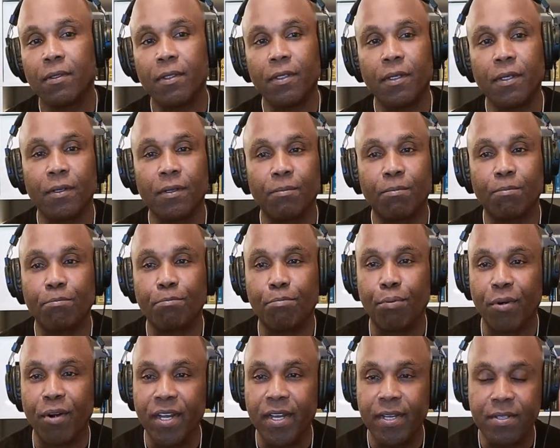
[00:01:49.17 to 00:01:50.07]
you know,
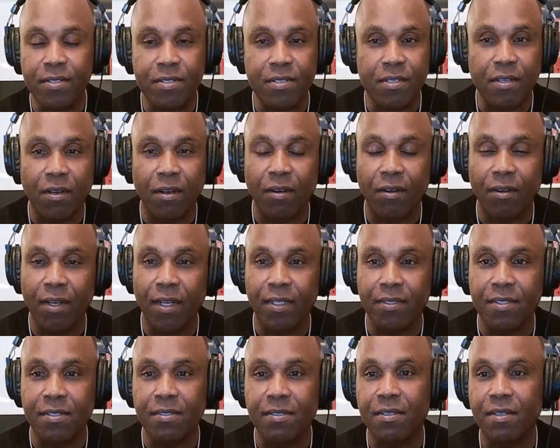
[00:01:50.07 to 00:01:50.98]
breads, all
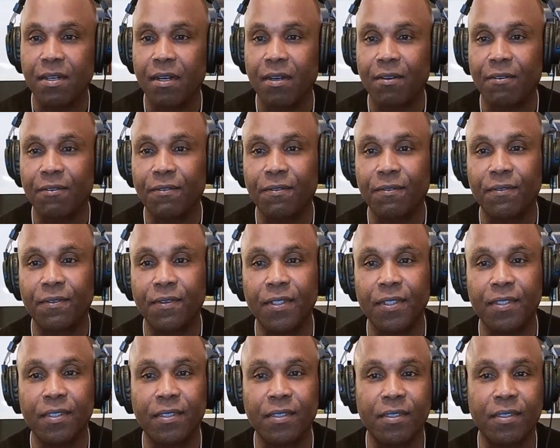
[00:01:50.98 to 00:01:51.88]
that stuff
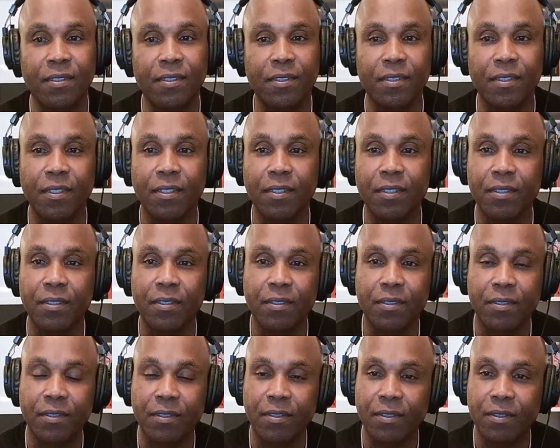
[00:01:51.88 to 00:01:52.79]
is
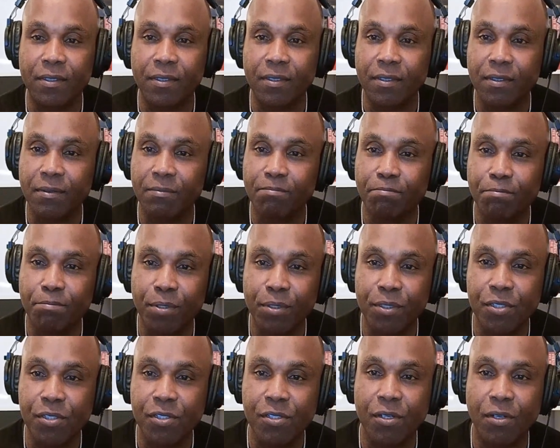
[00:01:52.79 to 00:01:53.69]
just
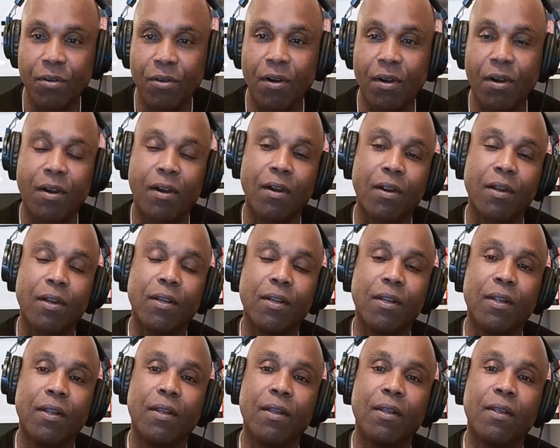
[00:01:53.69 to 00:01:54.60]
pushed so hard
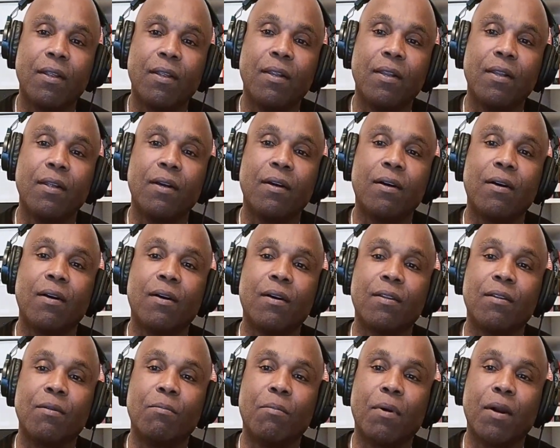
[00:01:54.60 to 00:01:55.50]

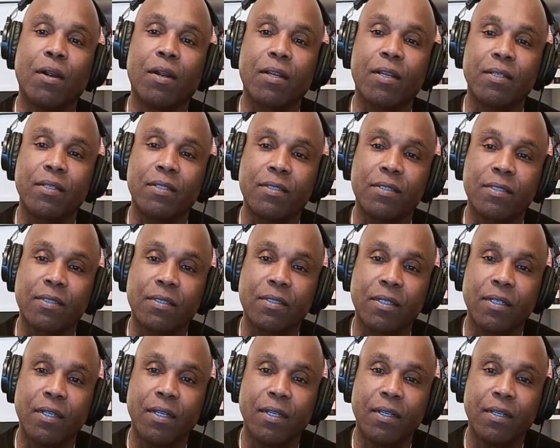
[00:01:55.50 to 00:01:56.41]
on the
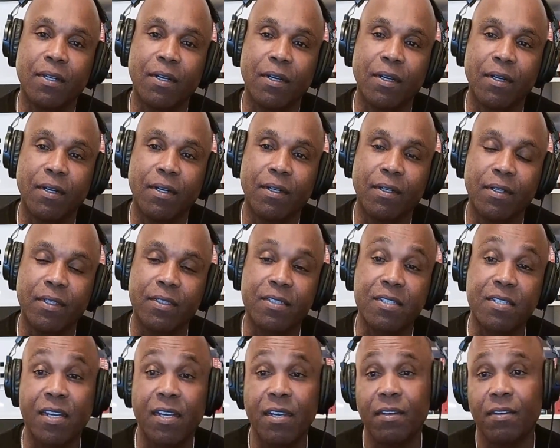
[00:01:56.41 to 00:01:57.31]
markets. And
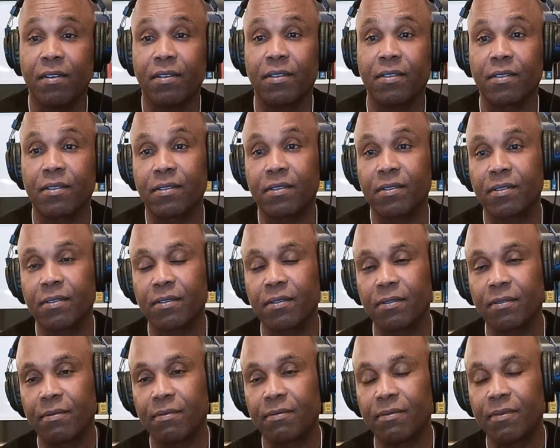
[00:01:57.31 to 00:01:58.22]
it
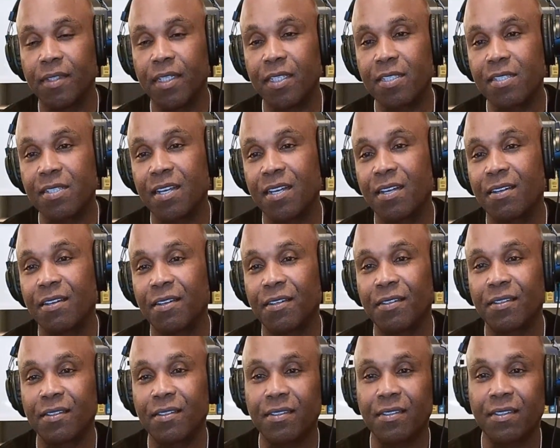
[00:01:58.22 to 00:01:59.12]
sells. It
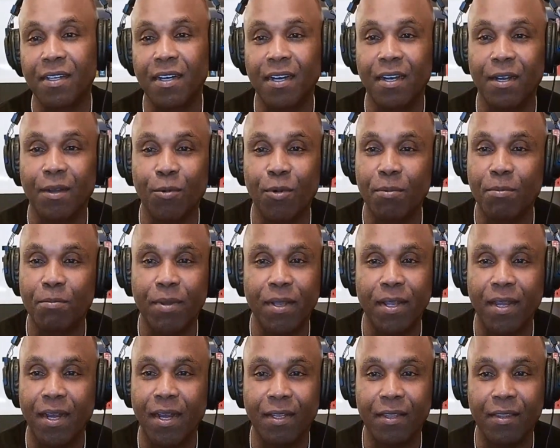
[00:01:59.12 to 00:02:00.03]
sells. And wouldn't
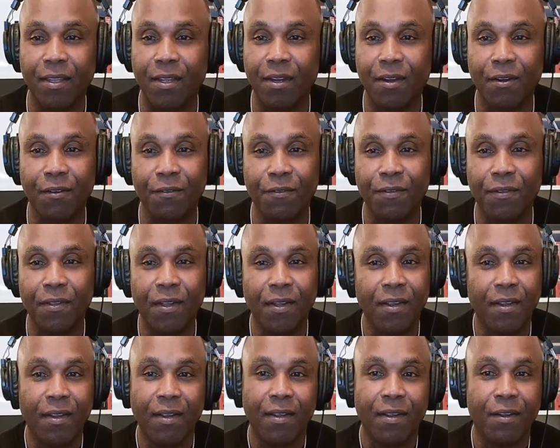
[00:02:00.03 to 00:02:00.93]
be out there
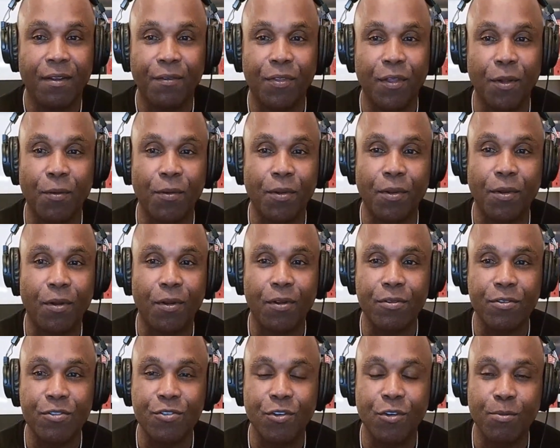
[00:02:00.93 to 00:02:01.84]
if there were no
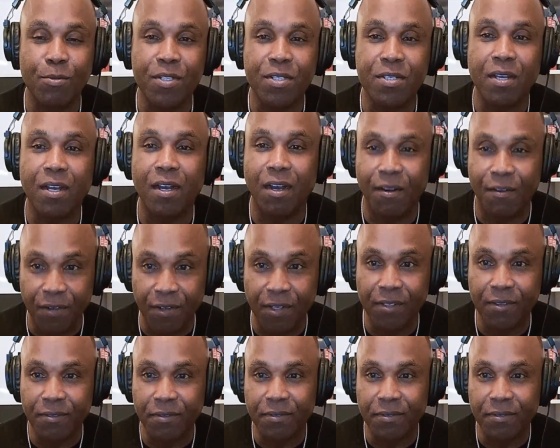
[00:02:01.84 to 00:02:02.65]
consumers of it.